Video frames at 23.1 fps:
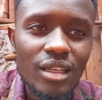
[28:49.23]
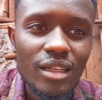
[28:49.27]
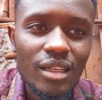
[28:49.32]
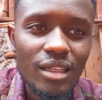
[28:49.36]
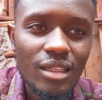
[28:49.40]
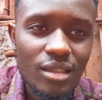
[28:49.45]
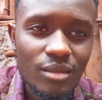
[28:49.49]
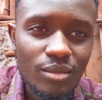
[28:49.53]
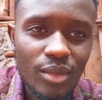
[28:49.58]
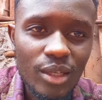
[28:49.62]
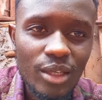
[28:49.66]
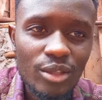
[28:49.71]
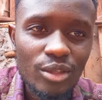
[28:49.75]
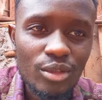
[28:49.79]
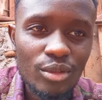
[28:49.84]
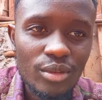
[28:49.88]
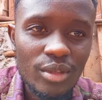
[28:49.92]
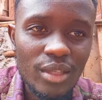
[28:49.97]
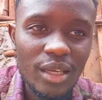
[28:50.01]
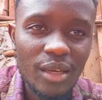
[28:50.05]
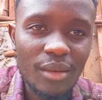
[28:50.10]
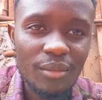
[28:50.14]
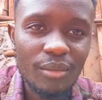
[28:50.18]
I explained
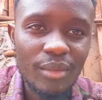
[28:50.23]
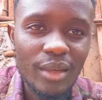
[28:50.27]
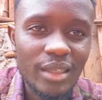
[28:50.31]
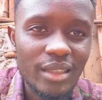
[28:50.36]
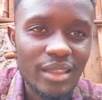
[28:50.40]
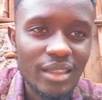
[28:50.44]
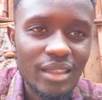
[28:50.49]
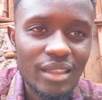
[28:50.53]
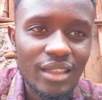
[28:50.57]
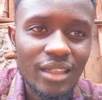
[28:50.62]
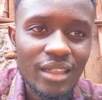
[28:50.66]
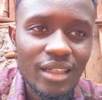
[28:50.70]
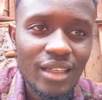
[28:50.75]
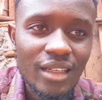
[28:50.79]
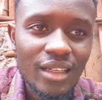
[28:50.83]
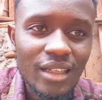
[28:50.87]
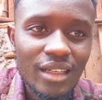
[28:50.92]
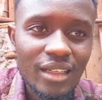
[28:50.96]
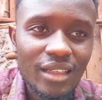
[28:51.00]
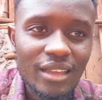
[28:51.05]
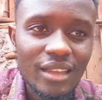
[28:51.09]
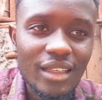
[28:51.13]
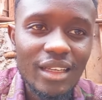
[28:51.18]
to them, but
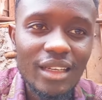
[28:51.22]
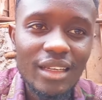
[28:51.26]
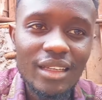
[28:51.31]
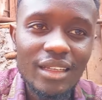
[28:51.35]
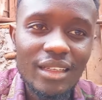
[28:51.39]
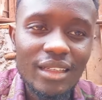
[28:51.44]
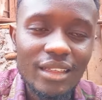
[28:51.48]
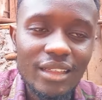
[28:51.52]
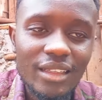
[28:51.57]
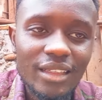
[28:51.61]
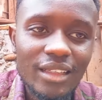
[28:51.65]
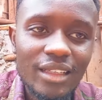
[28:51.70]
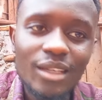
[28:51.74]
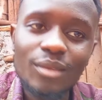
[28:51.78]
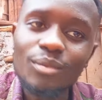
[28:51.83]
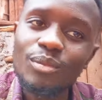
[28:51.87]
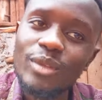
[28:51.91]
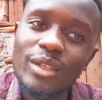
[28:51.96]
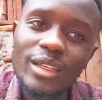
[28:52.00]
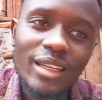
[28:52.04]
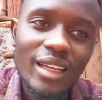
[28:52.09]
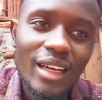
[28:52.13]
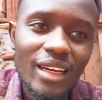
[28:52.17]
they
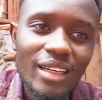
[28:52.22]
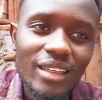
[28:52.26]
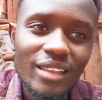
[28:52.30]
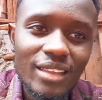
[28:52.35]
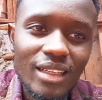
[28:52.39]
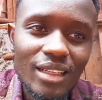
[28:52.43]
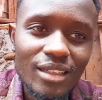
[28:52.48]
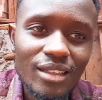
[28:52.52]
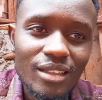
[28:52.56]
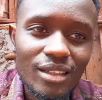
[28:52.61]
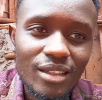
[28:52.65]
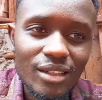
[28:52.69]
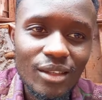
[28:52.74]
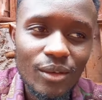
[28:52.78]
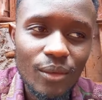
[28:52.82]
keep denying that